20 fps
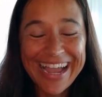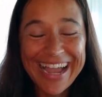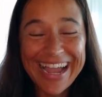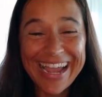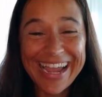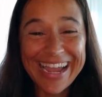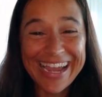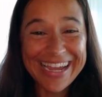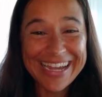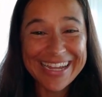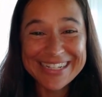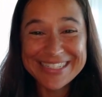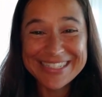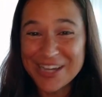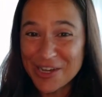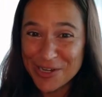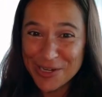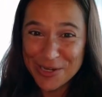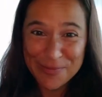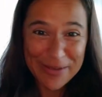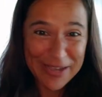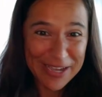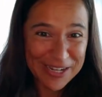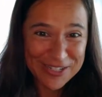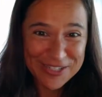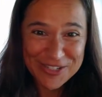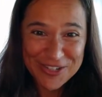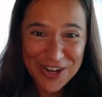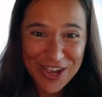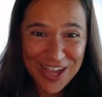and talking about
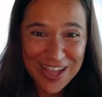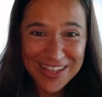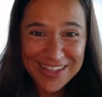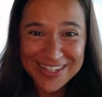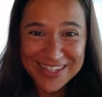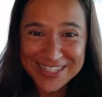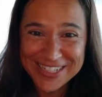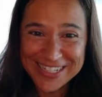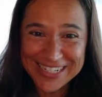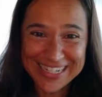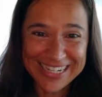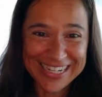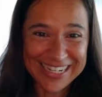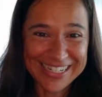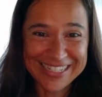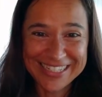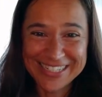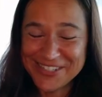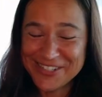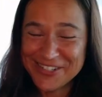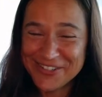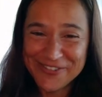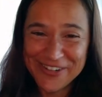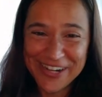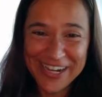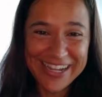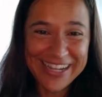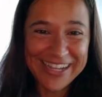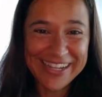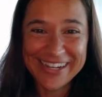astrology and doing
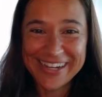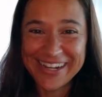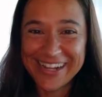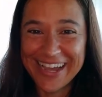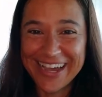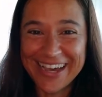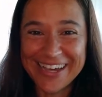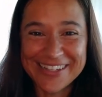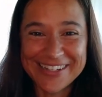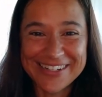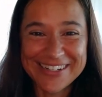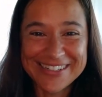Reiki together.